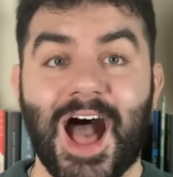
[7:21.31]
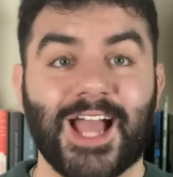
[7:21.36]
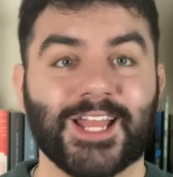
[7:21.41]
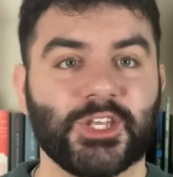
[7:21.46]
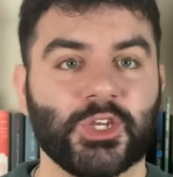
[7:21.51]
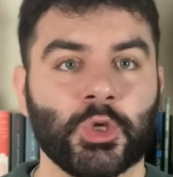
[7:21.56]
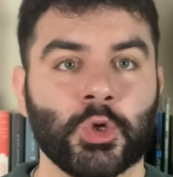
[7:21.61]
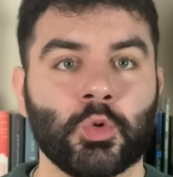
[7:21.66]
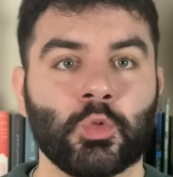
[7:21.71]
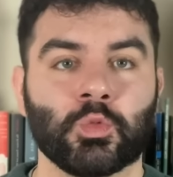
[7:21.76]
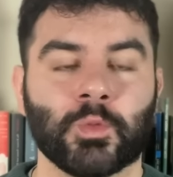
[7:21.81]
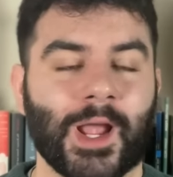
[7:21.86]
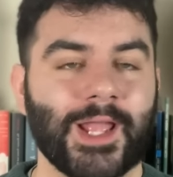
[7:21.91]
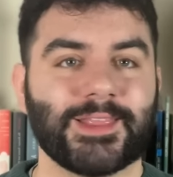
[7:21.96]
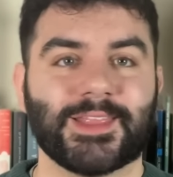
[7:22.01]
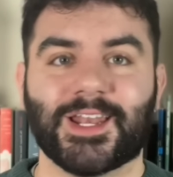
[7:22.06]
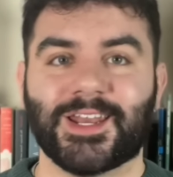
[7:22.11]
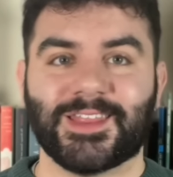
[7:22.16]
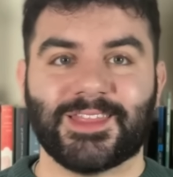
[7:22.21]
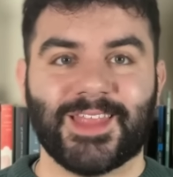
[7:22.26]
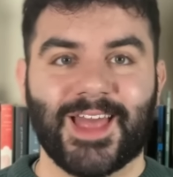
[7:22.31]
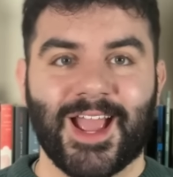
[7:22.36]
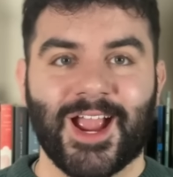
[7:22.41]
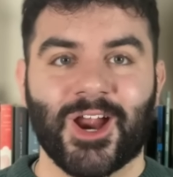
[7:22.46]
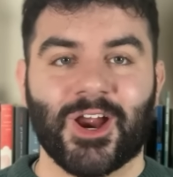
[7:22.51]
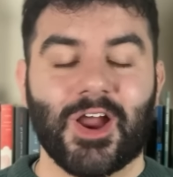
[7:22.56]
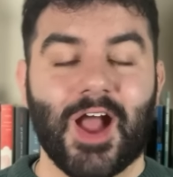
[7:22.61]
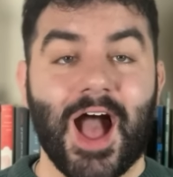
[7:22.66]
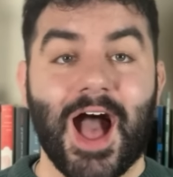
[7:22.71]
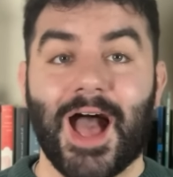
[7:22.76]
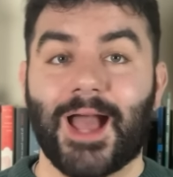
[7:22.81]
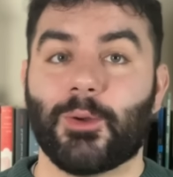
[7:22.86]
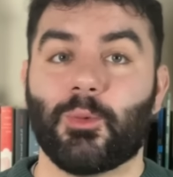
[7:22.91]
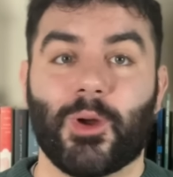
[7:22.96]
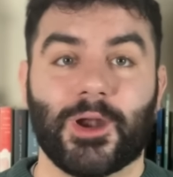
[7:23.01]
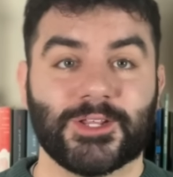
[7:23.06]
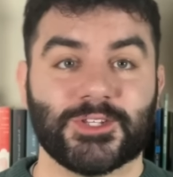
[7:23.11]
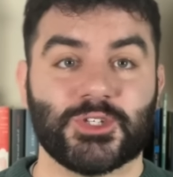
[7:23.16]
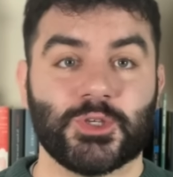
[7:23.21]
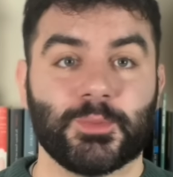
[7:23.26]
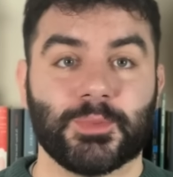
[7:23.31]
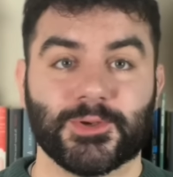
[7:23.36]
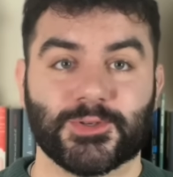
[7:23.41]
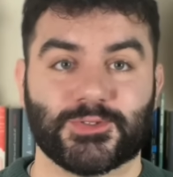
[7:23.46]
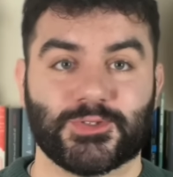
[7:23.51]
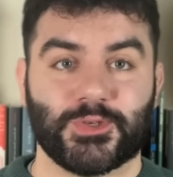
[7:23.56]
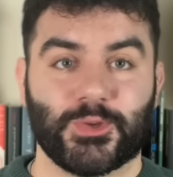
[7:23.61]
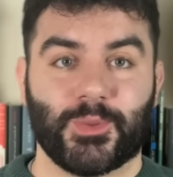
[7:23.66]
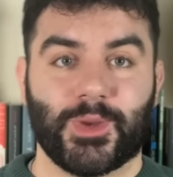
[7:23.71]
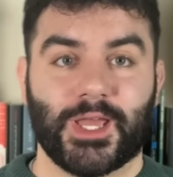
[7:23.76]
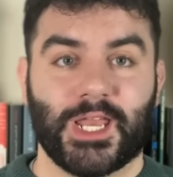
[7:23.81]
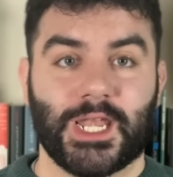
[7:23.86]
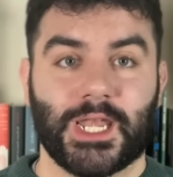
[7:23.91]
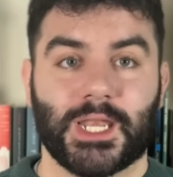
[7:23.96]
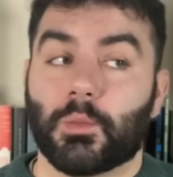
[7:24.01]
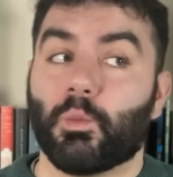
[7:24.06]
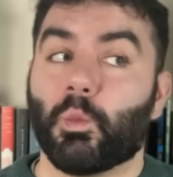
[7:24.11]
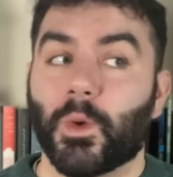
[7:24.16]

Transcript: I knew right then and there I wanted to pursue it.